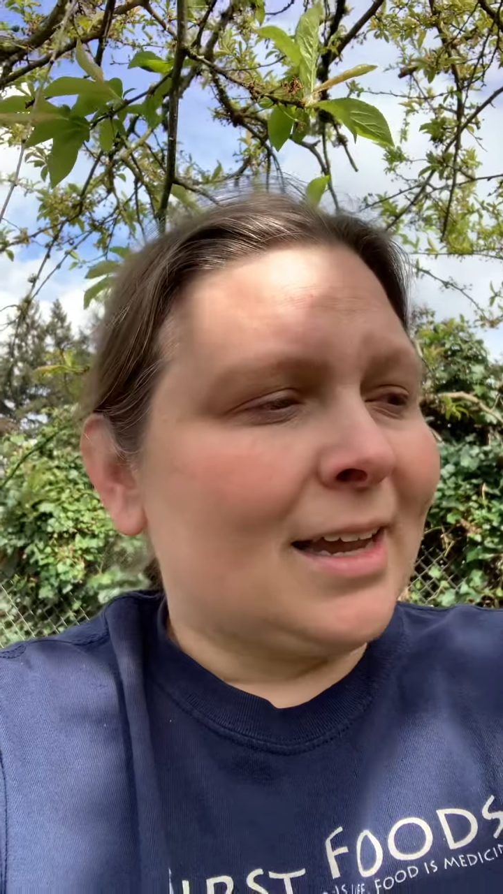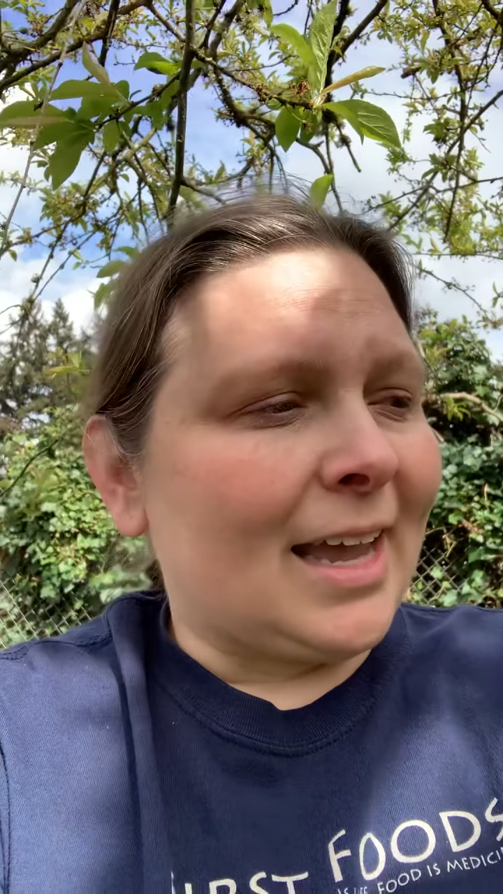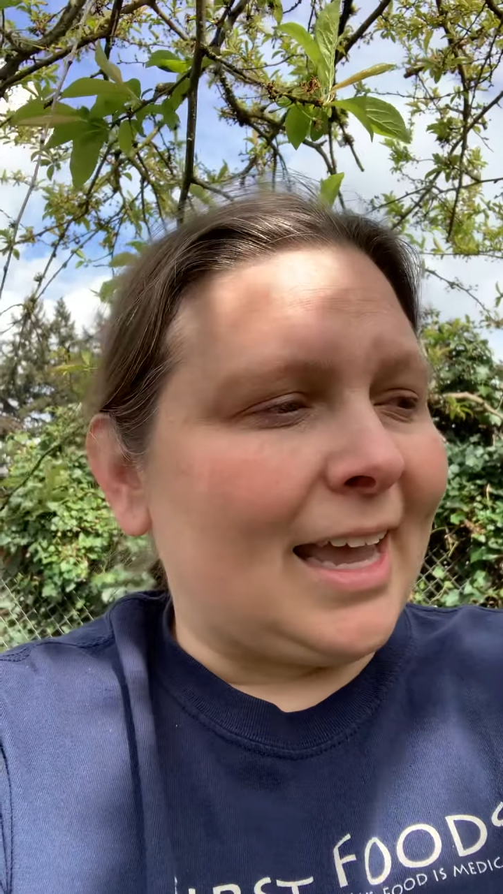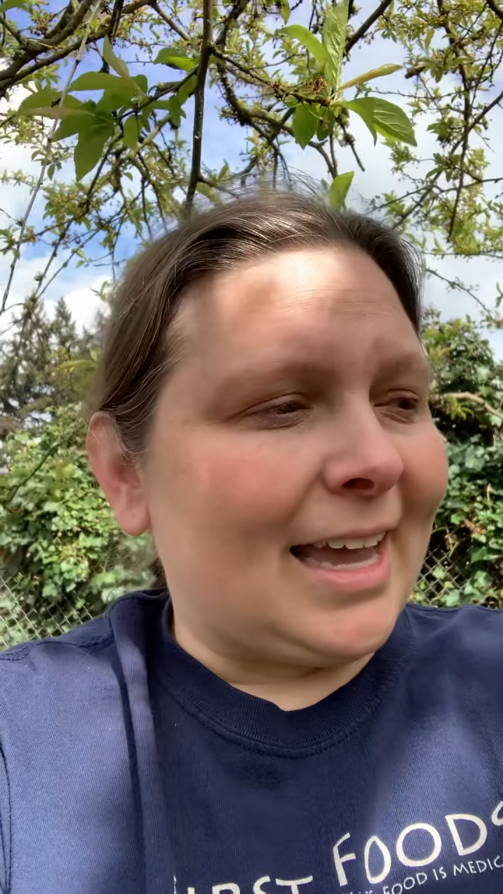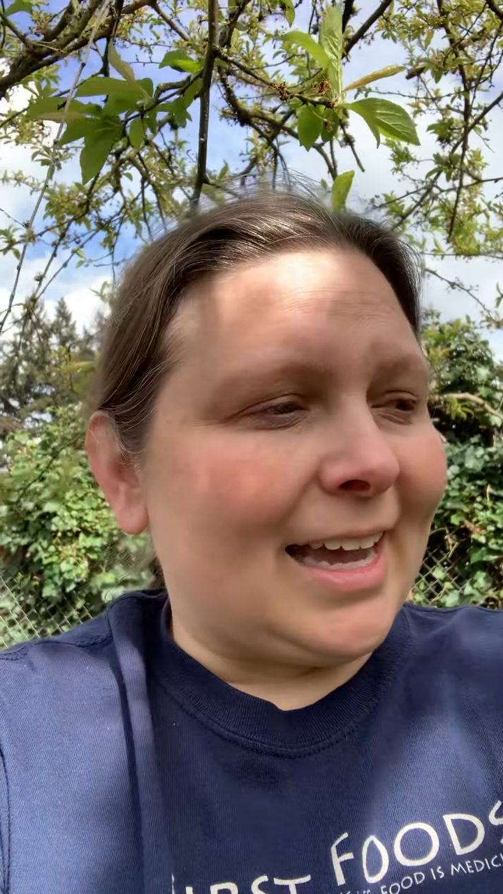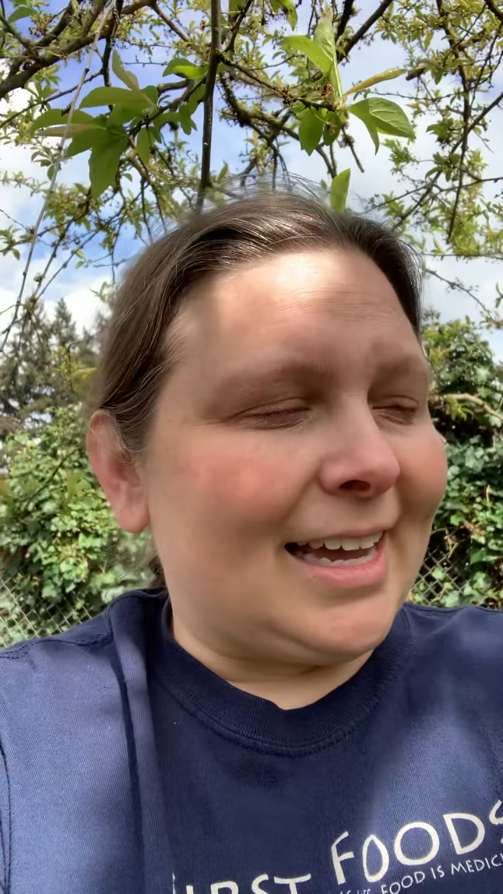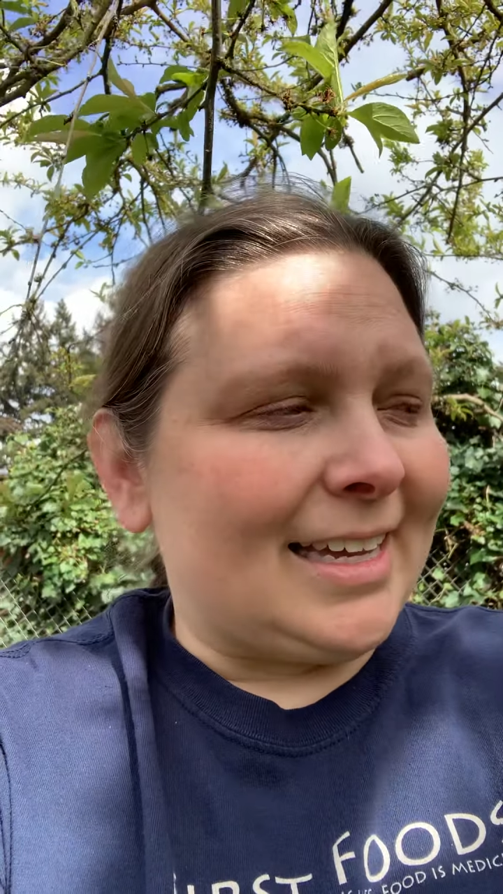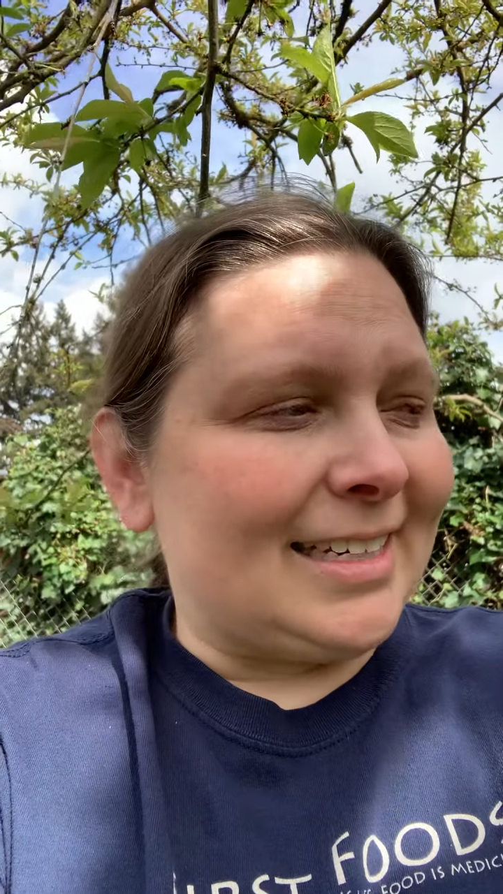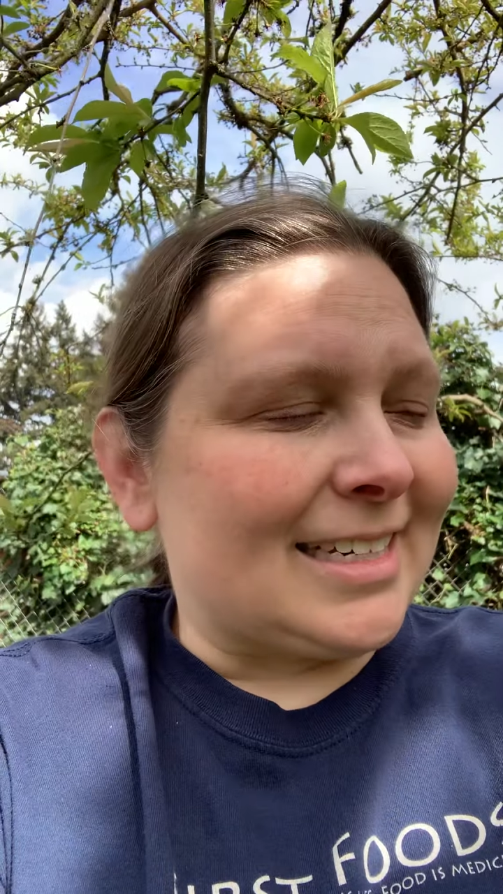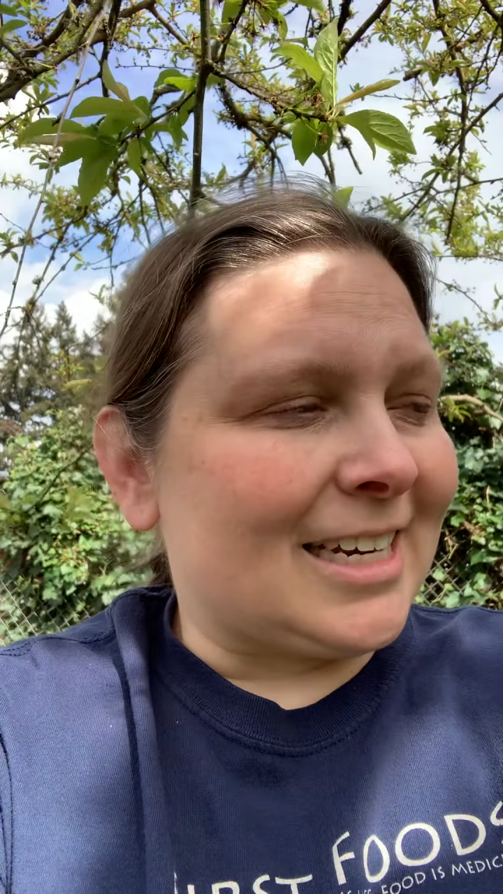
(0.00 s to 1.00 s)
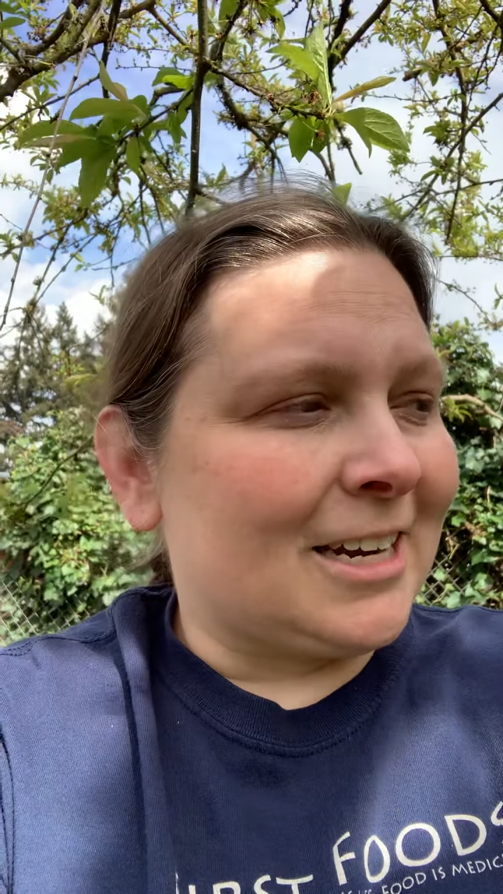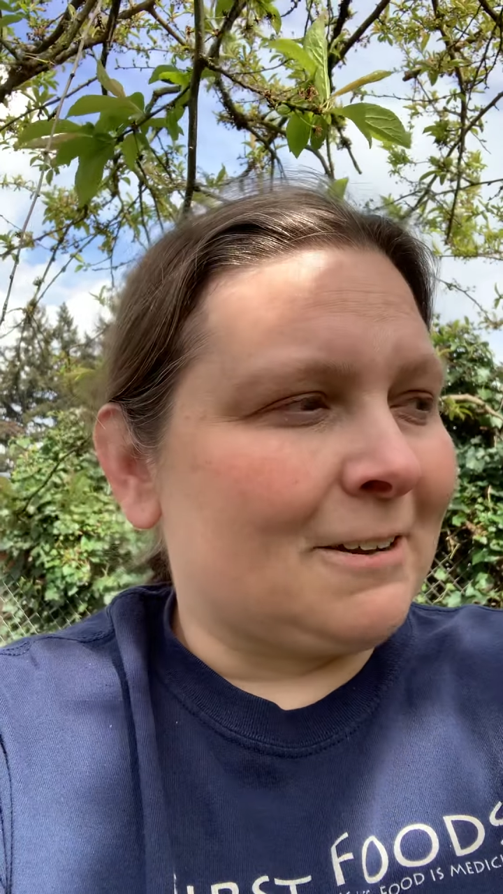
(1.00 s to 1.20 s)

and